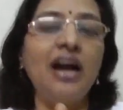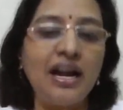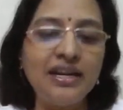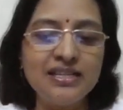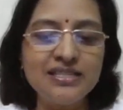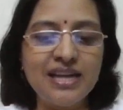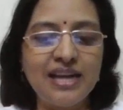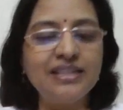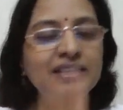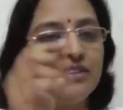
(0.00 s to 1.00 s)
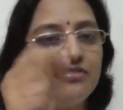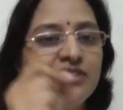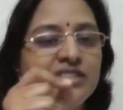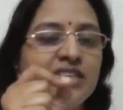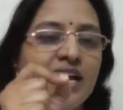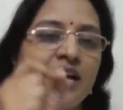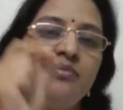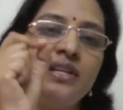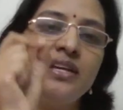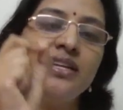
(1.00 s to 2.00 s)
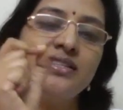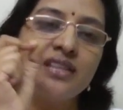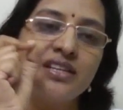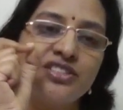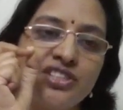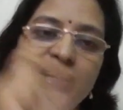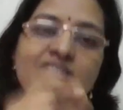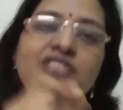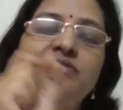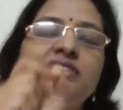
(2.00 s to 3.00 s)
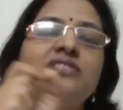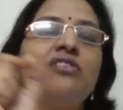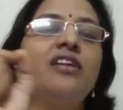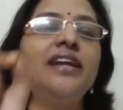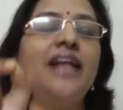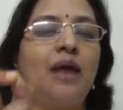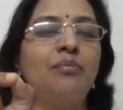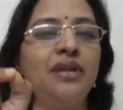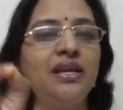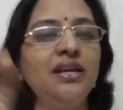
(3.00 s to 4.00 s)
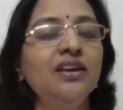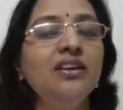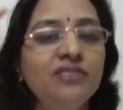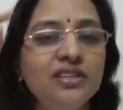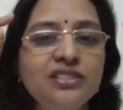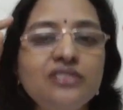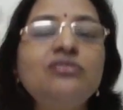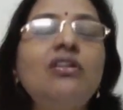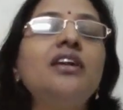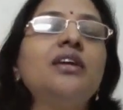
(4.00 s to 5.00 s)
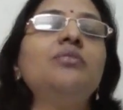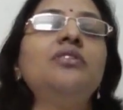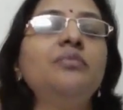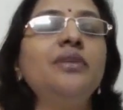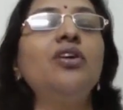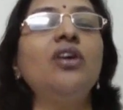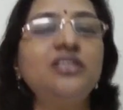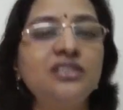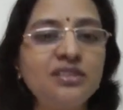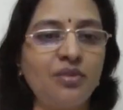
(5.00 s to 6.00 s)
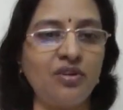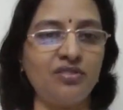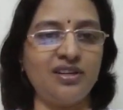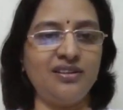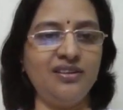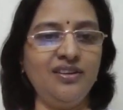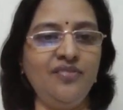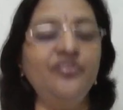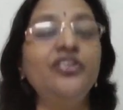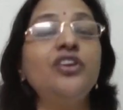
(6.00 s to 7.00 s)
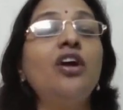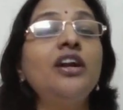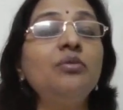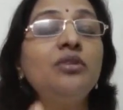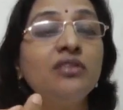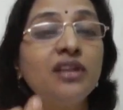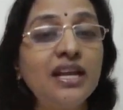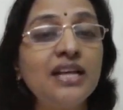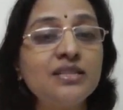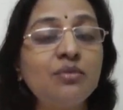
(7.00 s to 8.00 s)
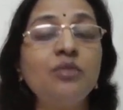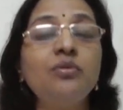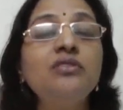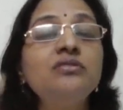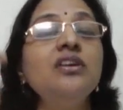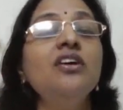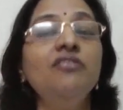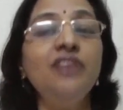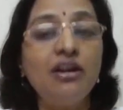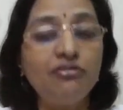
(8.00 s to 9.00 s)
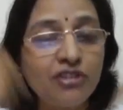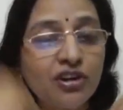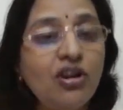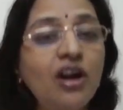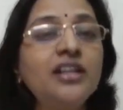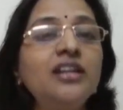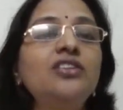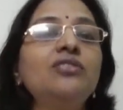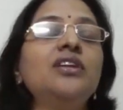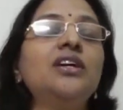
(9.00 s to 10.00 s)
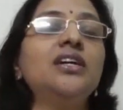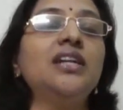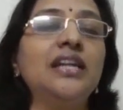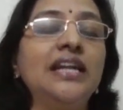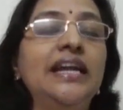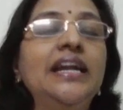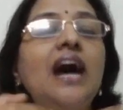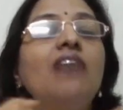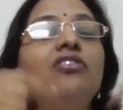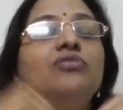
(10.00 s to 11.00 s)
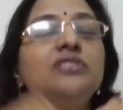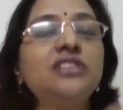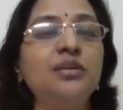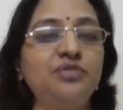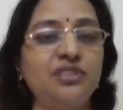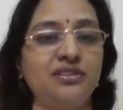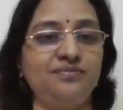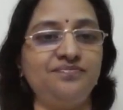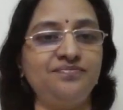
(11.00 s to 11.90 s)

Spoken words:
understand that every time there is a change which is already happening, we are just not able to be conscious about it. We are not able to realize about, because we have forgotten to read our own scripture.